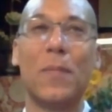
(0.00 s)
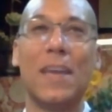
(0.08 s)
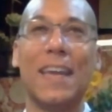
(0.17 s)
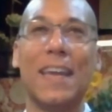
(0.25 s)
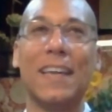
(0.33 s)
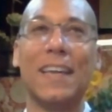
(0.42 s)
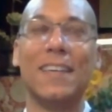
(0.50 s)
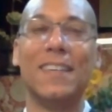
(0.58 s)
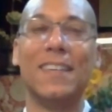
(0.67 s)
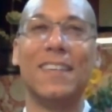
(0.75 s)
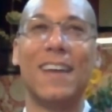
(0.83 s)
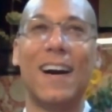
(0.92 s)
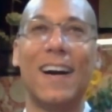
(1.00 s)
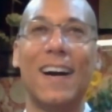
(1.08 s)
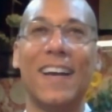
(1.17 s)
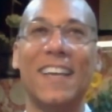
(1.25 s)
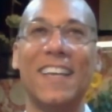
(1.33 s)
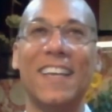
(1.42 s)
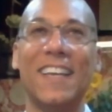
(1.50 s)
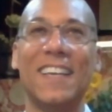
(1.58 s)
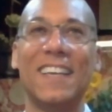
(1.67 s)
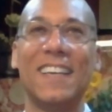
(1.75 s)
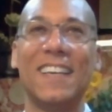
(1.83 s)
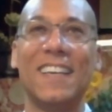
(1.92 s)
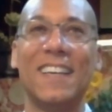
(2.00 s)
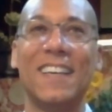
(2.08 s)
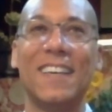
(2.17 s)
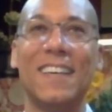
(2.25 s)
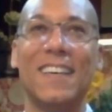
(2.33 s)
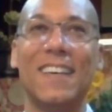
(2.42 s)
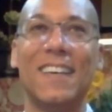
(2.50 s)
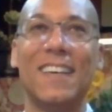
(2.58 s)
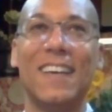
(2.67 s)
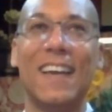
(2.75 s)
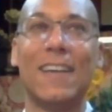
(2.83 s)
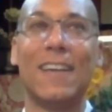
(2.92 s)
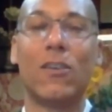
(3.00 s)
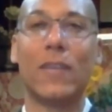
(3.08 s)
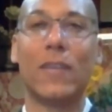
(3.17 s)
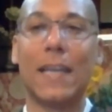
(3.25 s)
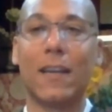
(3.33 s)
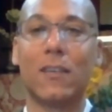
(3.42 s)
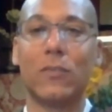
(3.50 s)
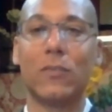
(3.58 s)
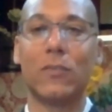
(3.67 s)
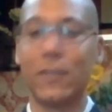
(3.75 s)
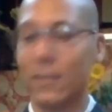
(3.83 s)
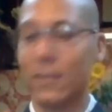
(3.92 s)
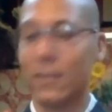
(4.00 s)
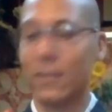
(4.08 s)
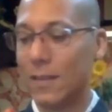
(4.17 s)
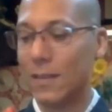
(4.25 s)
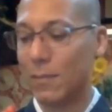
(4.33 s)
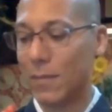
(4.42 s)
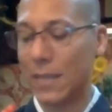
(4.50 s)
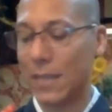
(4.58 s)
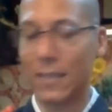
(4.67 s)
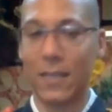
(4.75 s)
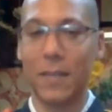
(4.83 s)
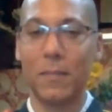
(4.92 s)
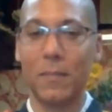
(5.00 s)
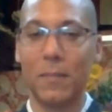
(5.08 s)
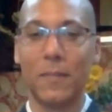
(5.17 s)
And I had already had a career by that time.